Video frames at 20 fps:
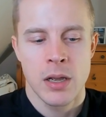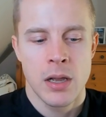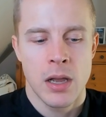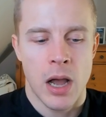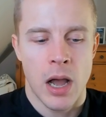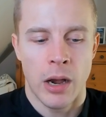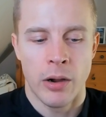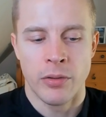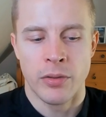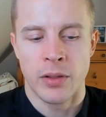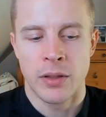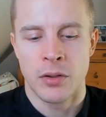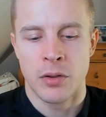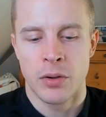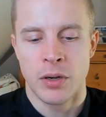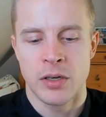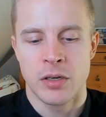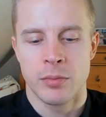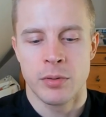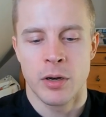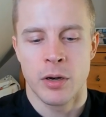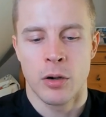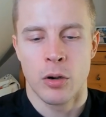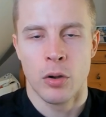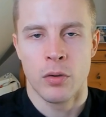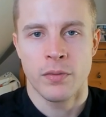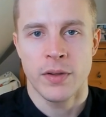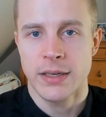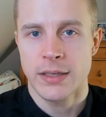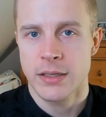I don't think you need to be on a low
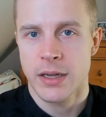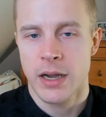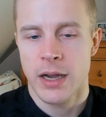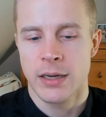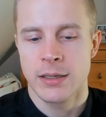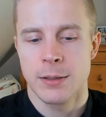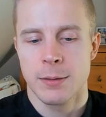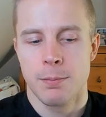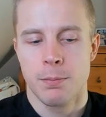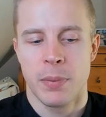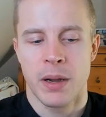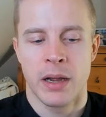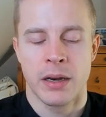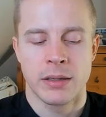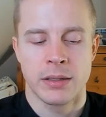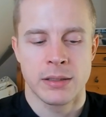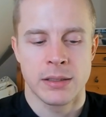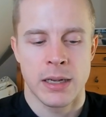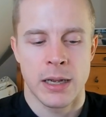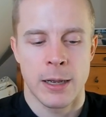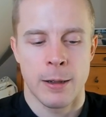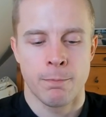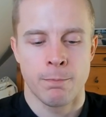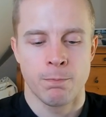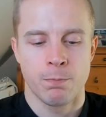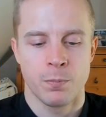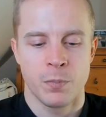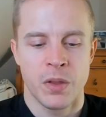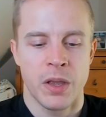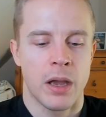fat diet, but uh,
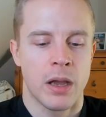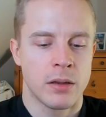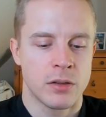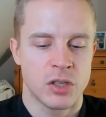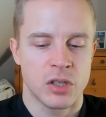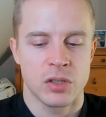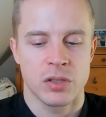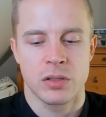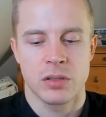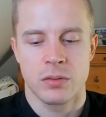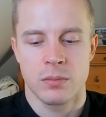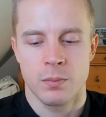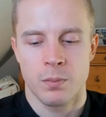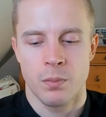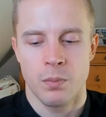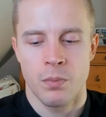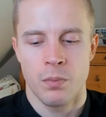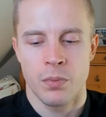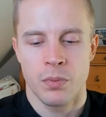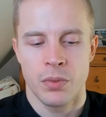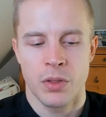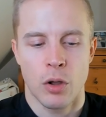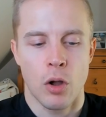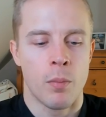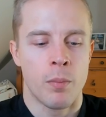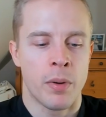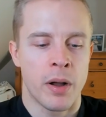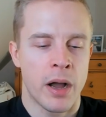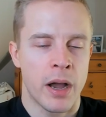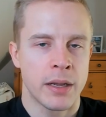yeah, just the
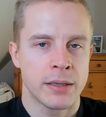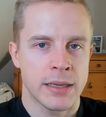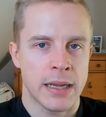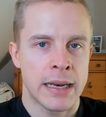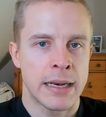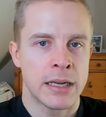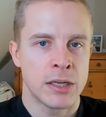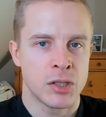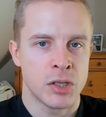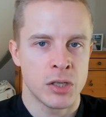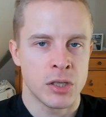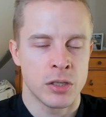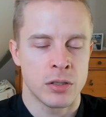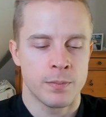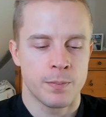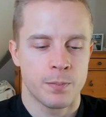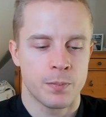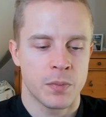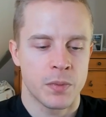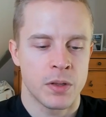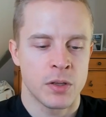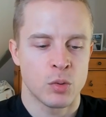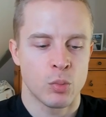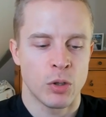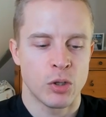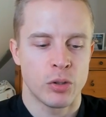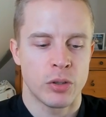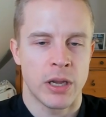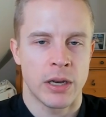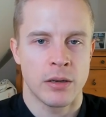combined energy is what
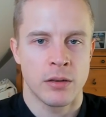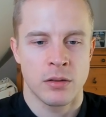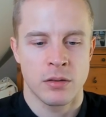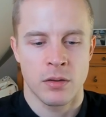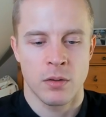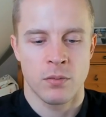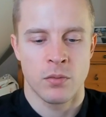you get from